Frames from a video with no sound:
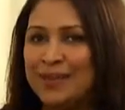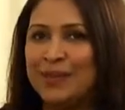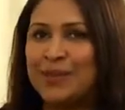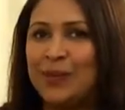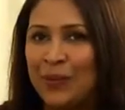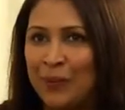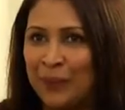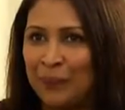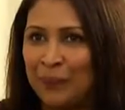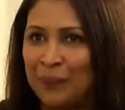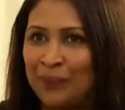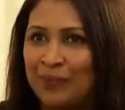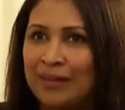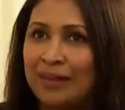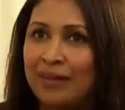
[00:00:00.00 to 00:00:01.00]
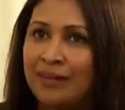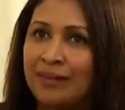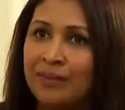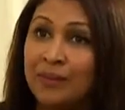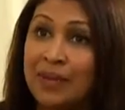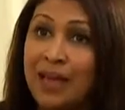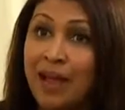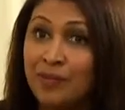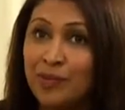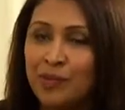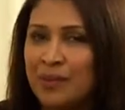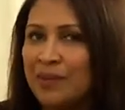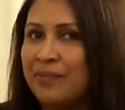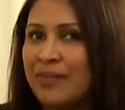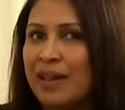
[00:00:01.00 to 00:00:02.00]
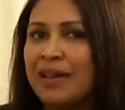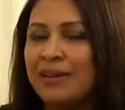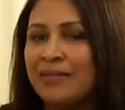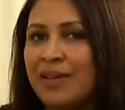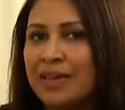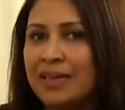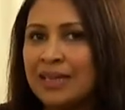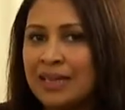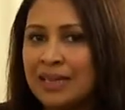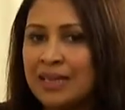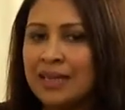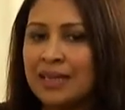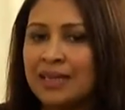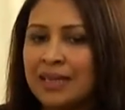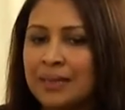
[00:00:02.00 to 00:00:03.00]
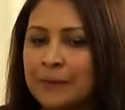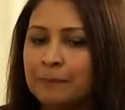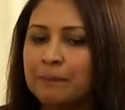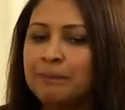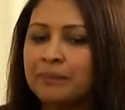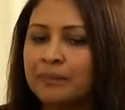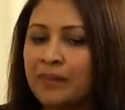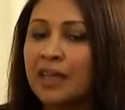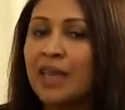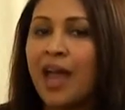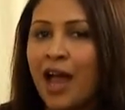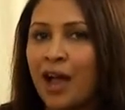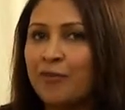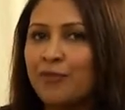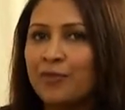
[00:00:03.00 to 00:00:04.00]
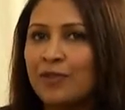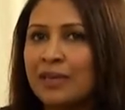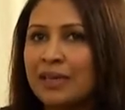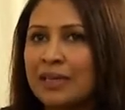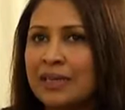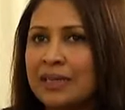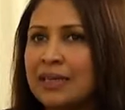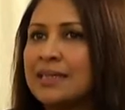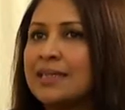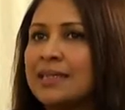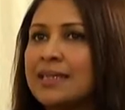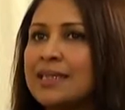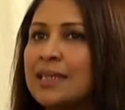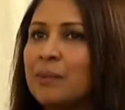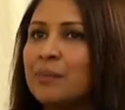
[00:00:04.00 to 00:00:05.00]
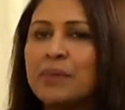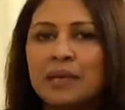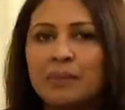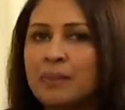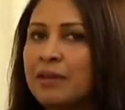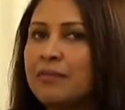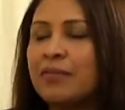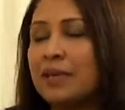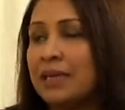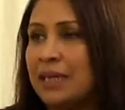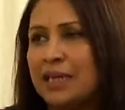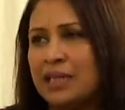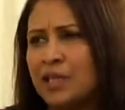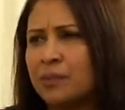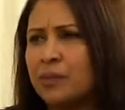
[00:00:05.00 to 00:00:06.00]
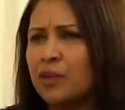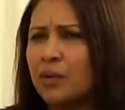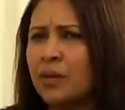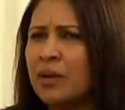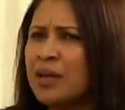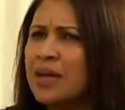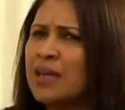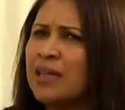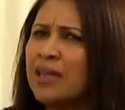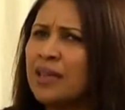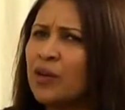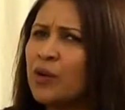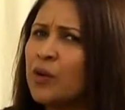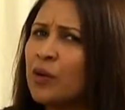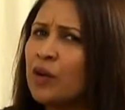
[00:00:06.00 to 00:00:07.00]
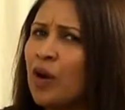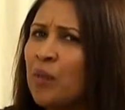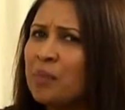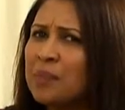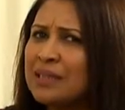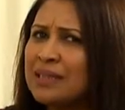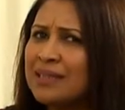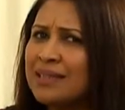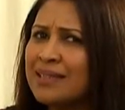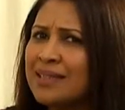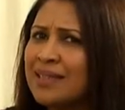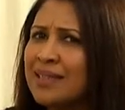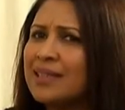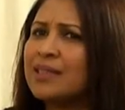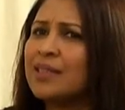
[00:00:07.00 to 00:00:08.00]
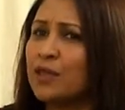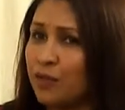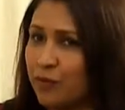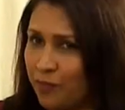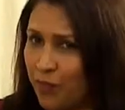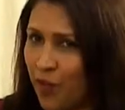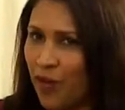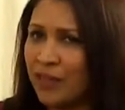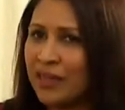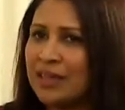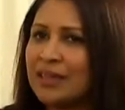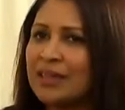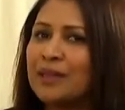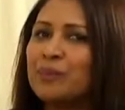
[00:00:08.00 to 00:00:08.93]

So we have to be very, very careful in assessing people for leadership. So the core competencies for the